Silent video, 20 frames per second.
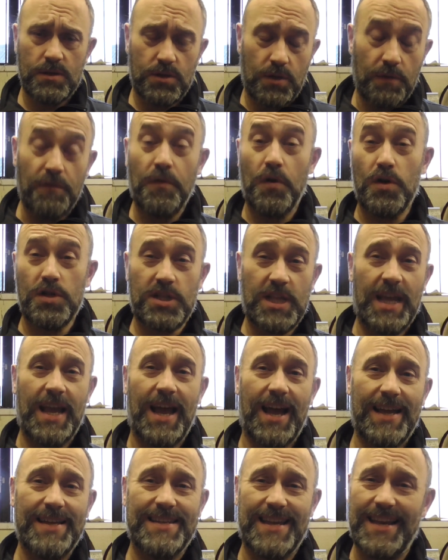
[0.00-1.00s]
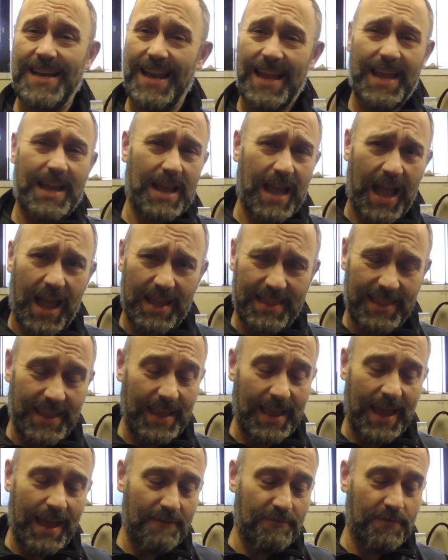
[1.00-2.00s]
So the first thing I did, like I
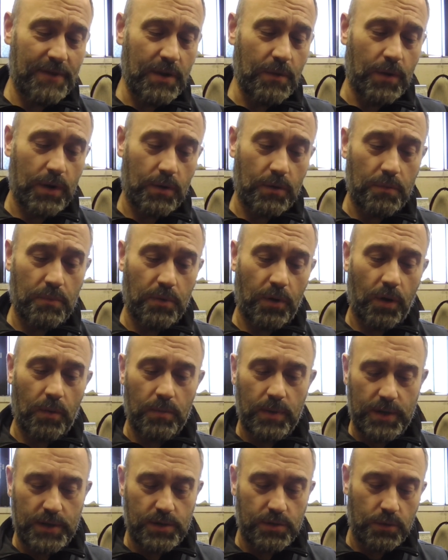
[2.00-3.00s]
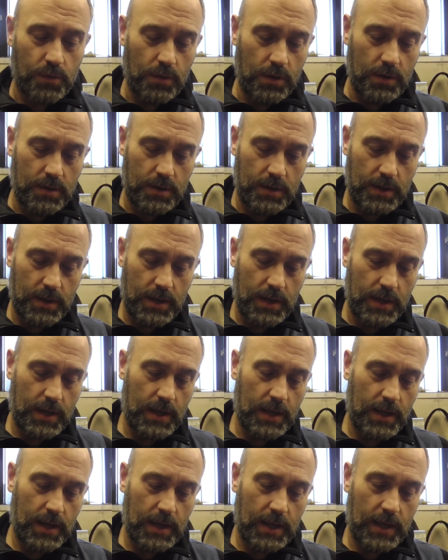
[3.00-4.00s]
think everyone would probably do,
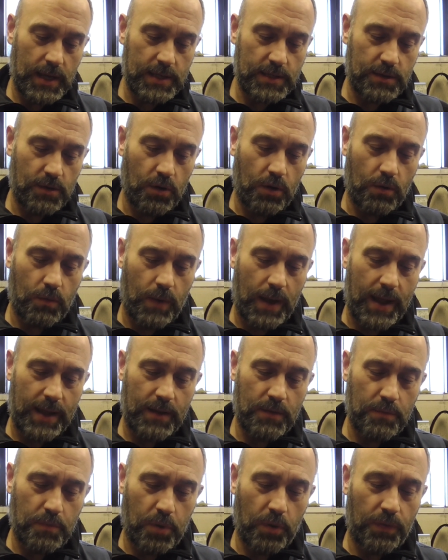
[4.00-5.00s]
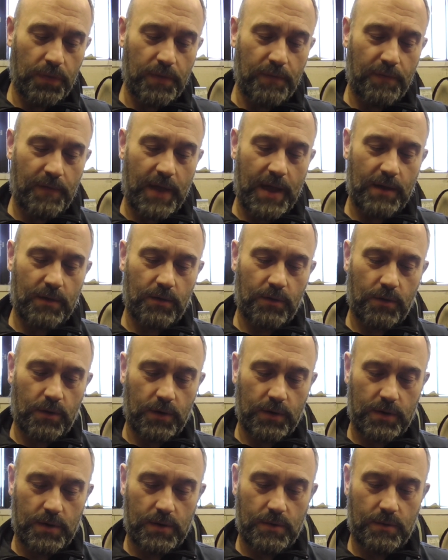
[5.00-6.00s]
is look where you'd put the ferro
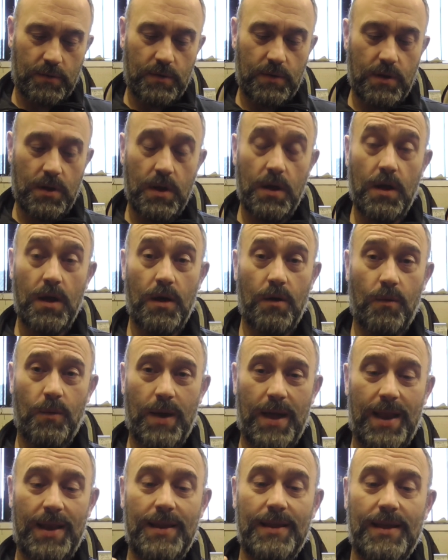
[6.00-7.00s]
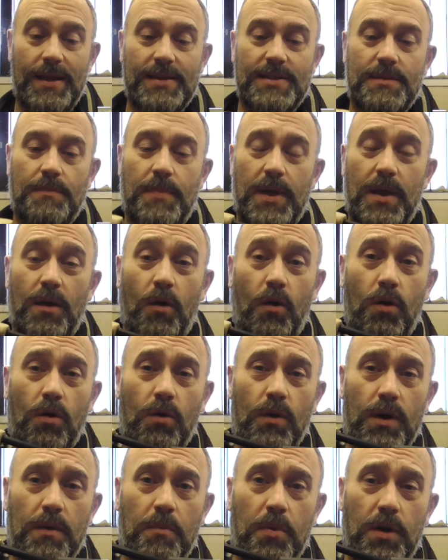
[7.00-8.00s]
rod. Well, it's a bit
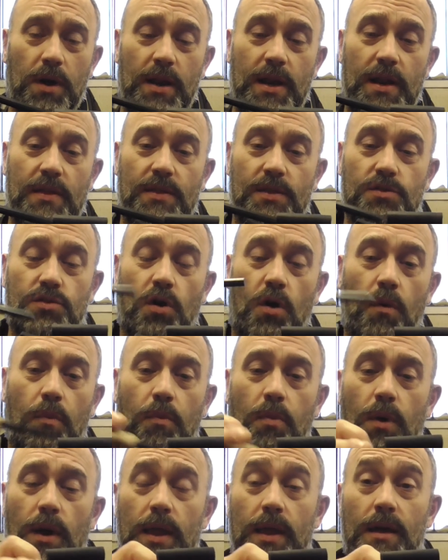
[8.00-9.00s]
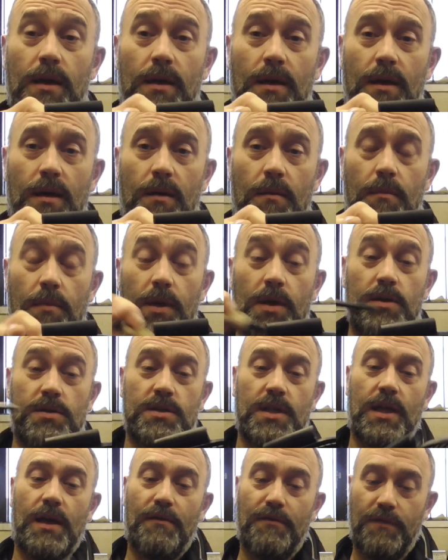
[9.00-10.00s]
awkward to put it in the top way
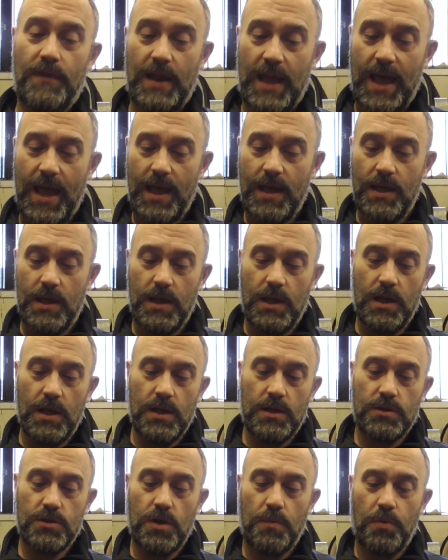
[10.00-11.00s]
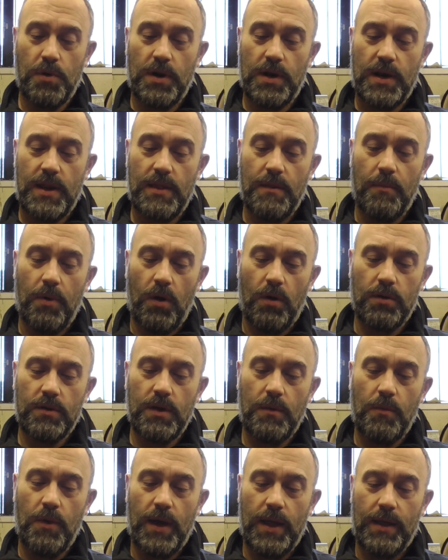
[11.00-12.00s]
because of that flare, so I put it in the
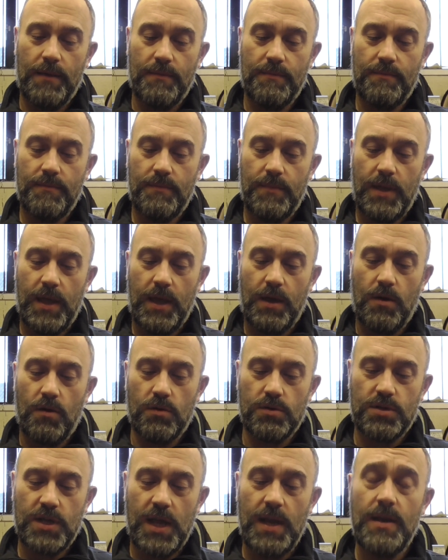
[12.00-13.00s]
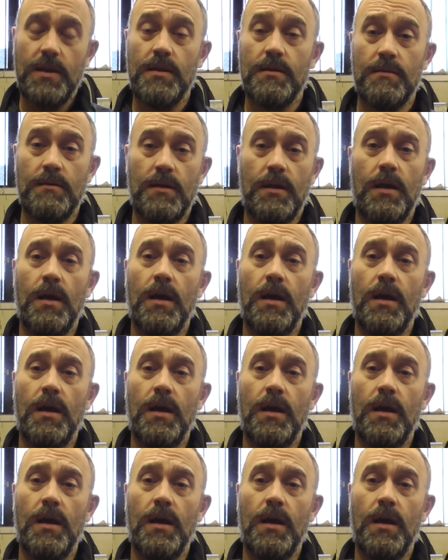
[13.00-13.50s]
bottom way. It goes in,